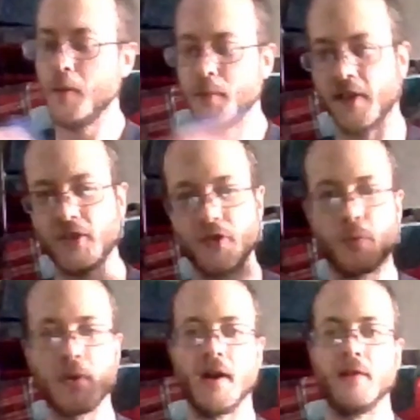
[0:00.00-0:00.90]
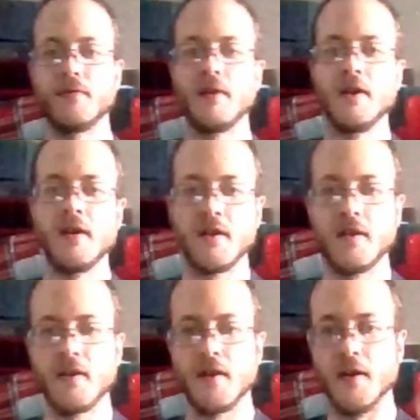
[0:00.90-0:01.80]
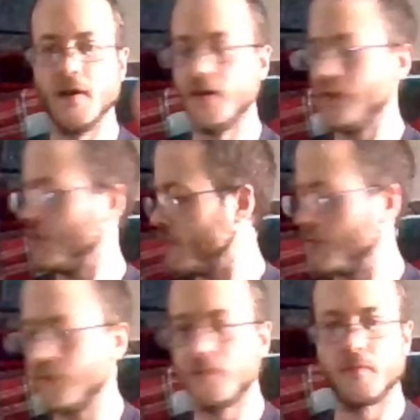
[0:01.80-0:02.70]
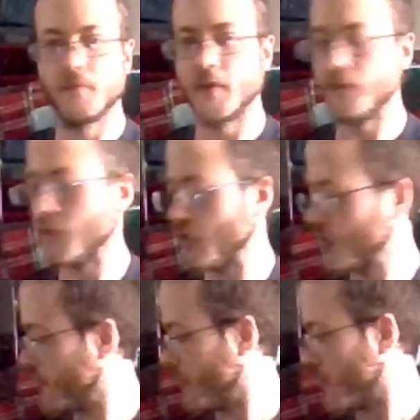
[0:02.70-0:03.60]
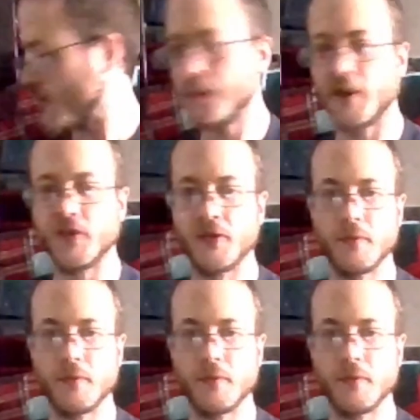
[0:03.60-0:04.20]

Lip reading: next we have the first HBG,